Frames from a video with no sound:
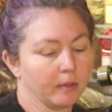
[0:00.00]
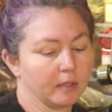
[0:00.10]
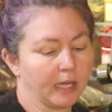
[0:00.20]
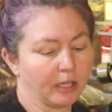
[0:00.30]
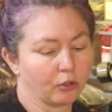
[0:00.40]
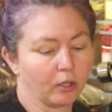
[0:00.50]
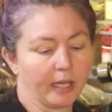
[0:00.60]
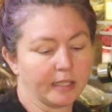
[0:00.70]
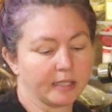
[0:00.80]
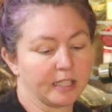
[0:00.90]
natural
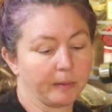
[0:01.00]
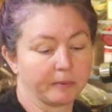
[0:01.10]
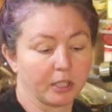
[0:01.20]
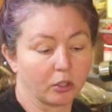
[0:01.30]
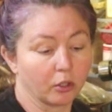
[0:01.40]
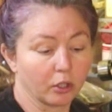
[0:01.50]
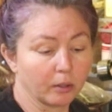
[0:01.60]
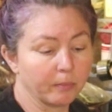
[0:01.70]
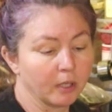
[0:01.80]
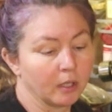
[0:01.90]
antiseptic
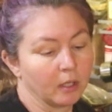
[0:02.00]
herb.